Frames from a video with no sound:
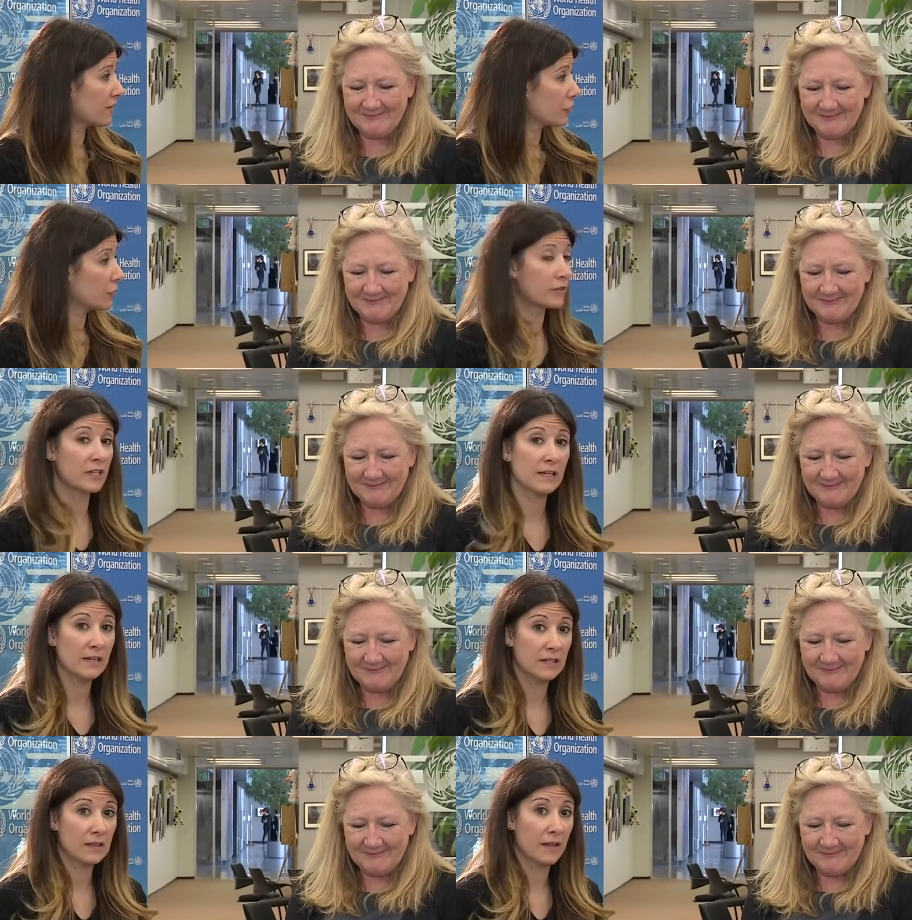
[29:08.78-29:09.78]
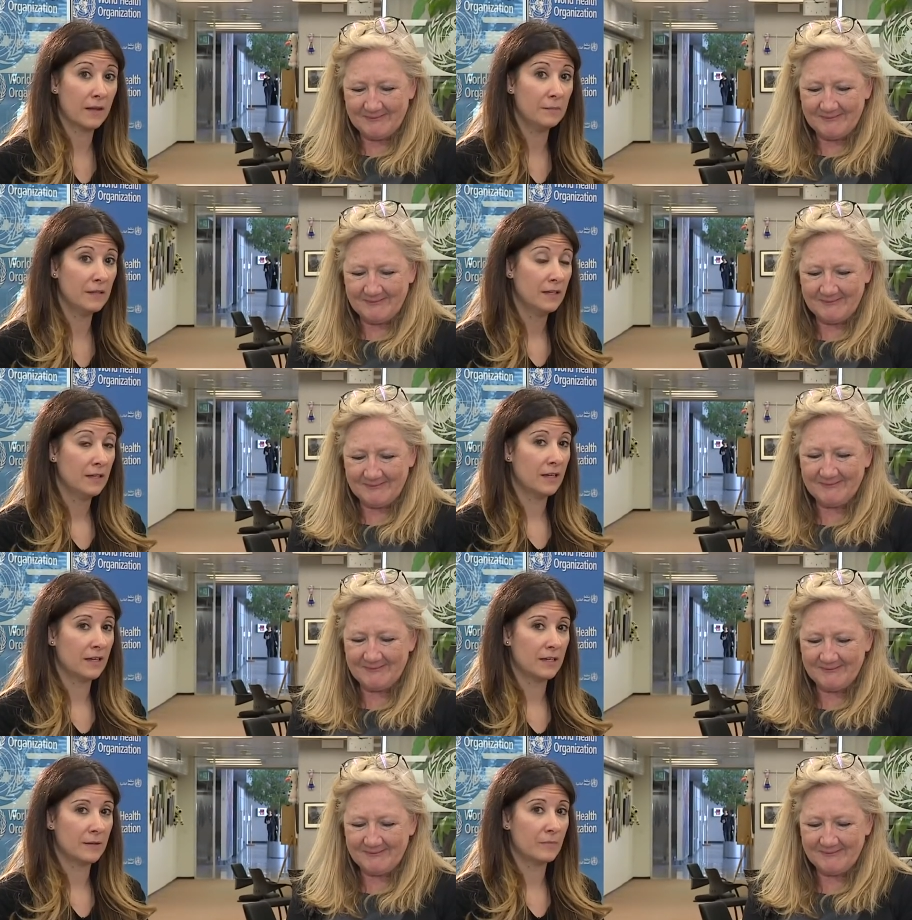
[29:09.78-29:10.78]
Speaker 1: have chlorine in them,
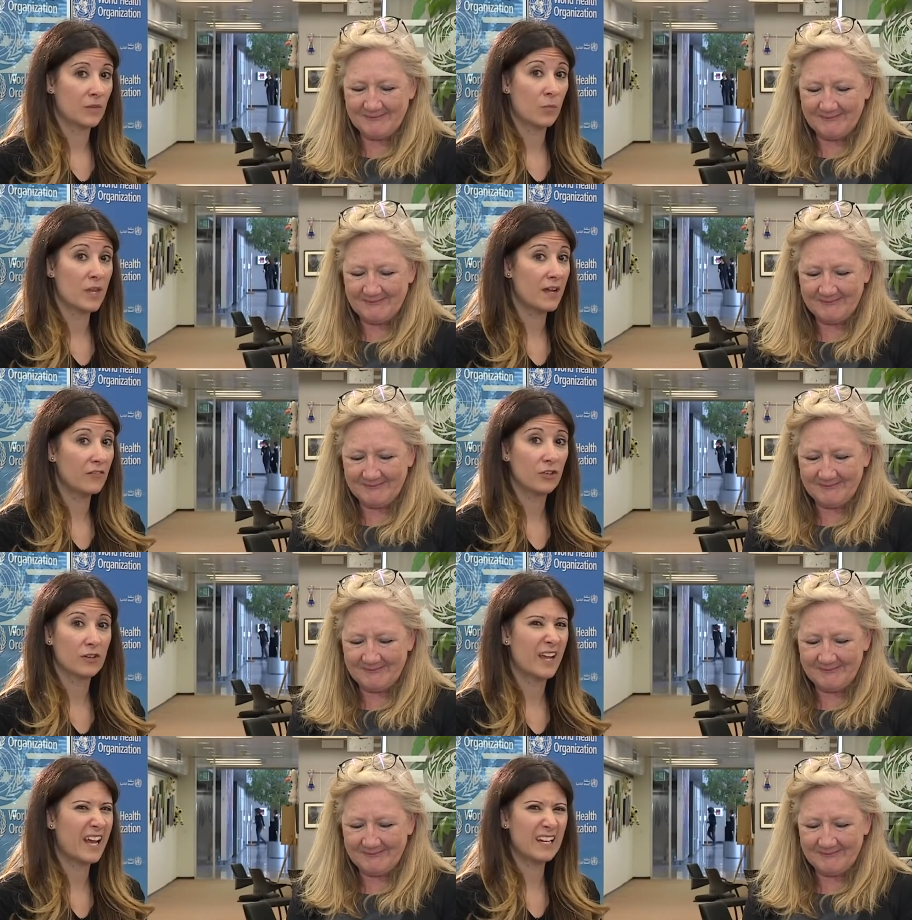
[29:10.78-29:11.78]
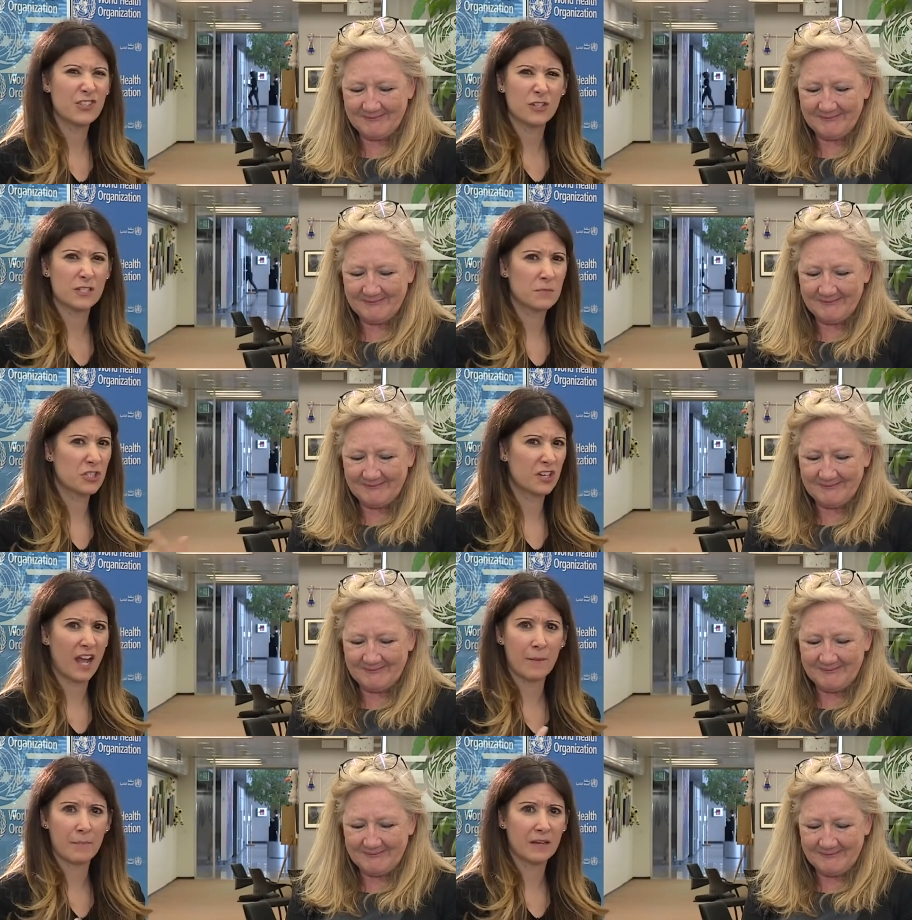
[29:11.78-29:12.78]
um, and we haven't heard of any transmission
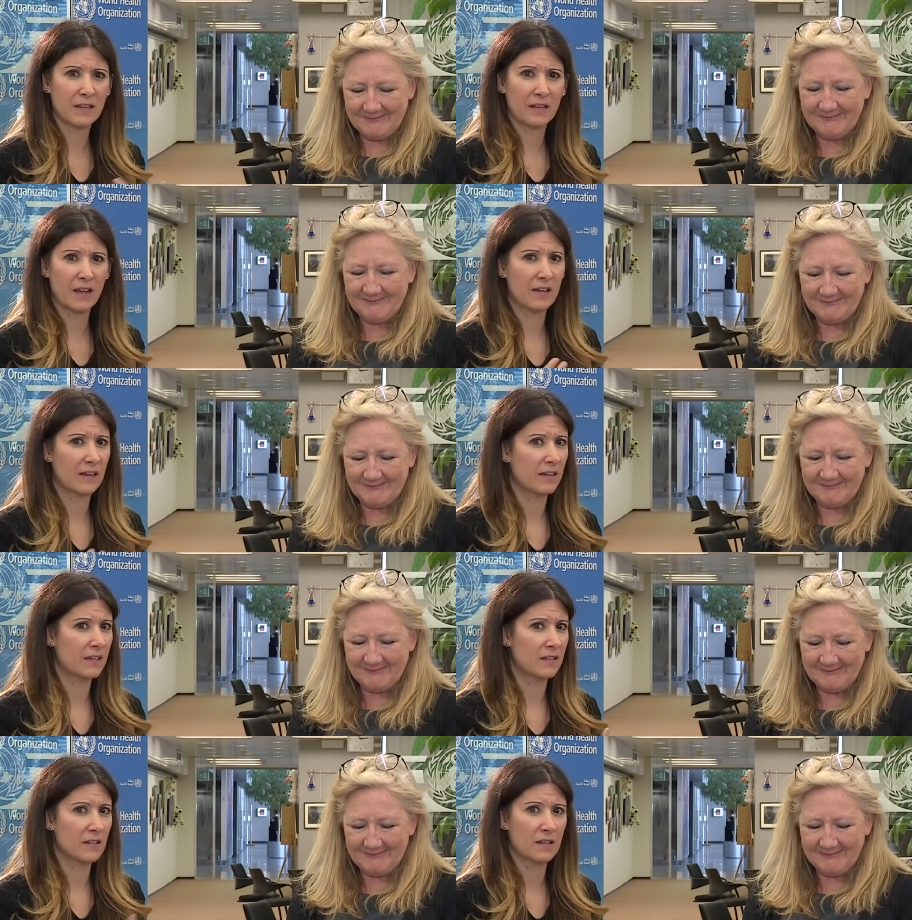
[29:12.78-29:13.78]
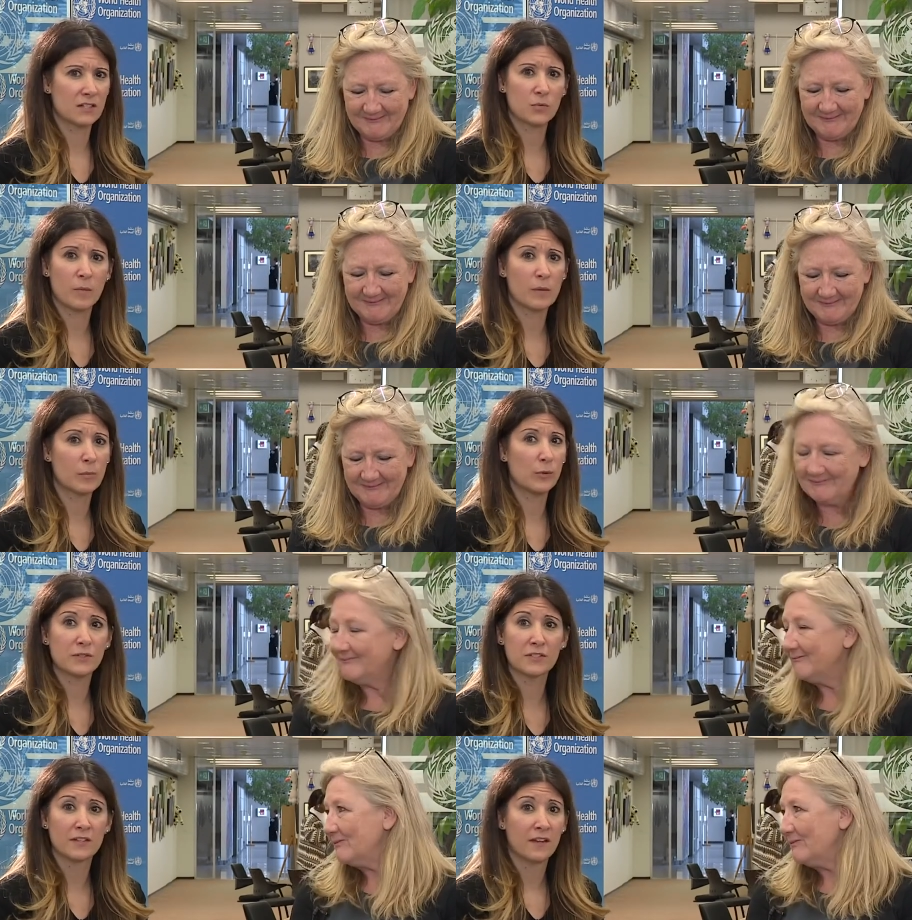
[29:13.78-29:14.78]
happening uh, in uh, swimming
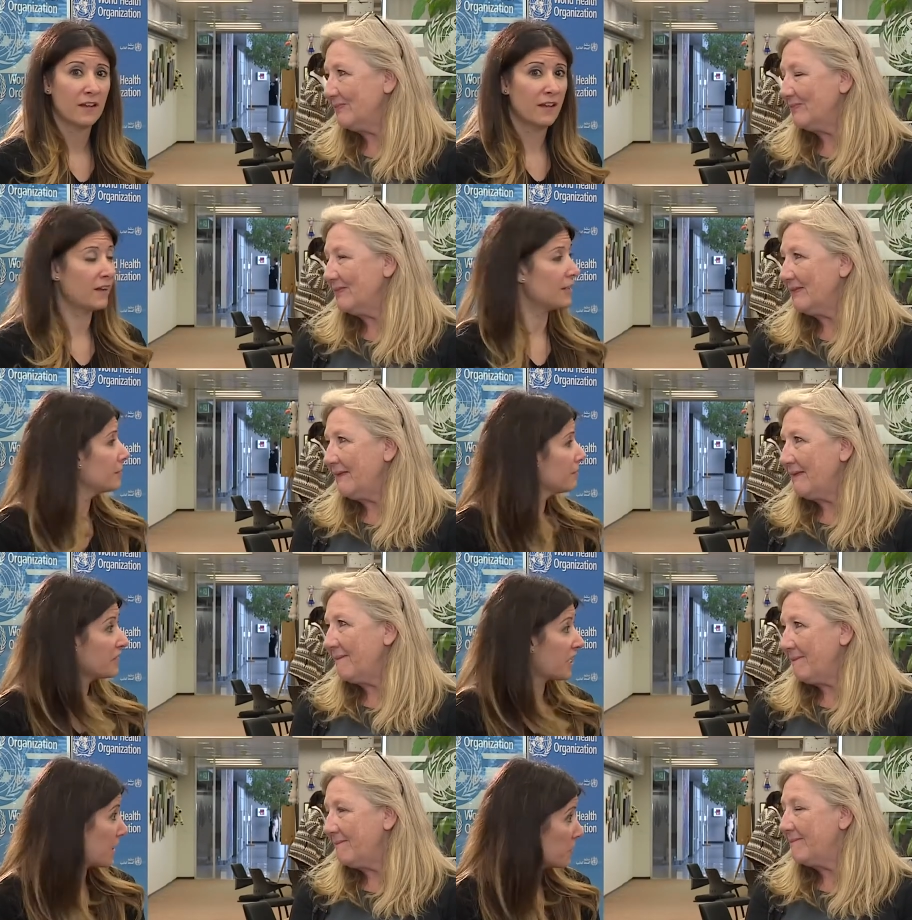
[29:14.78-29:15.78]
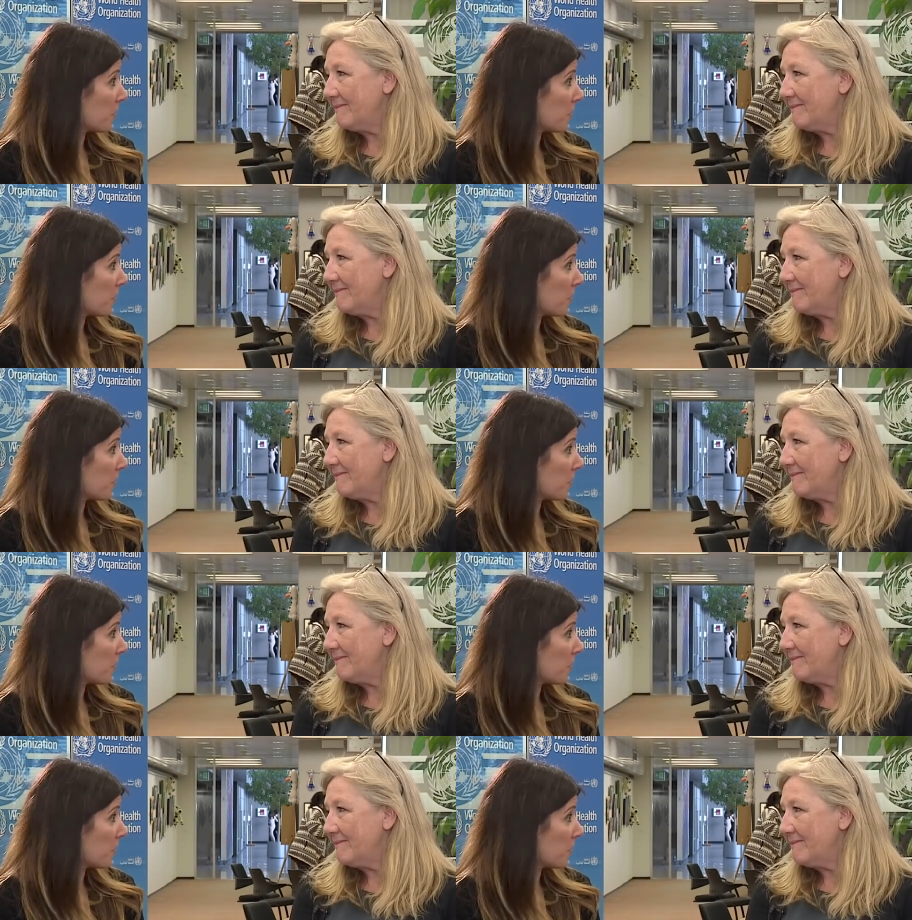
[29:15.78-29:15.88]
pools um, that I'm